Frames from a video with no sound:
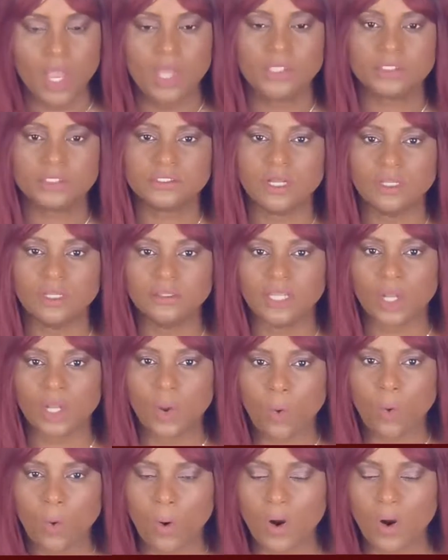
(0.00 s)
So the
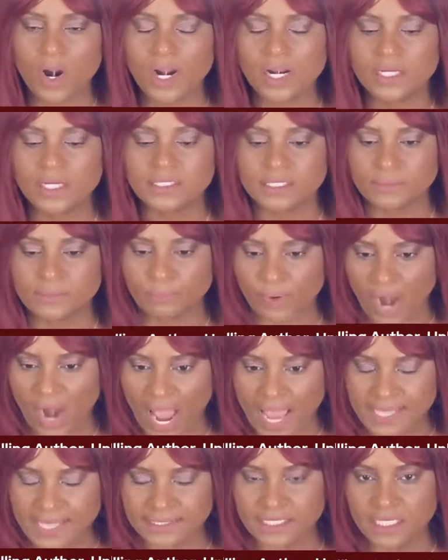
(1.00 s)
course
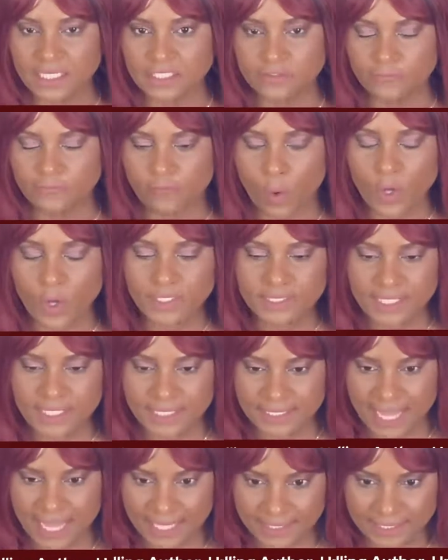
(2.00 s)
price is
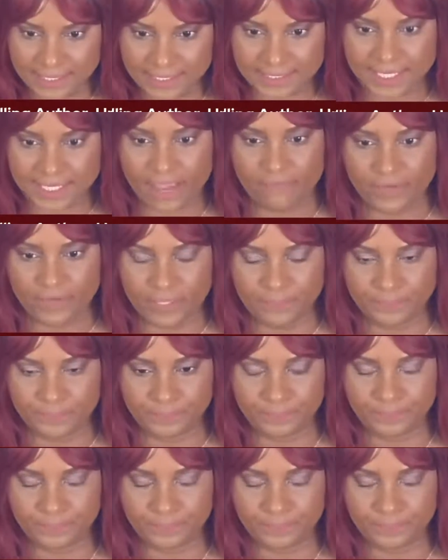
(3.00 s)
$14.97.